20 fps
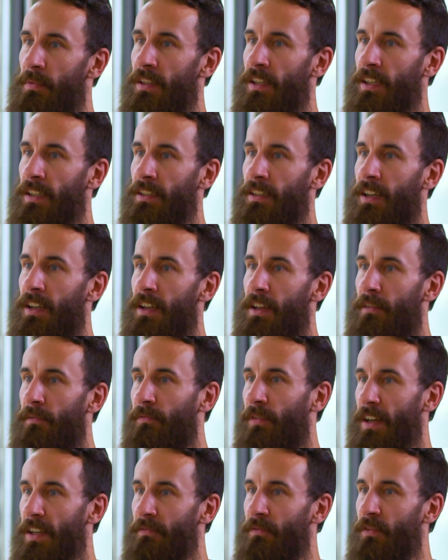be like
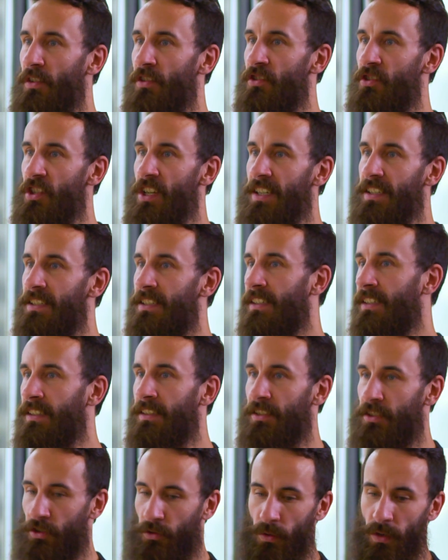Freddy vs.
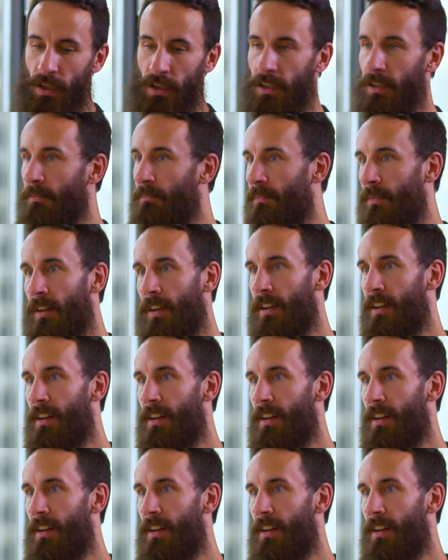Jason, Scream,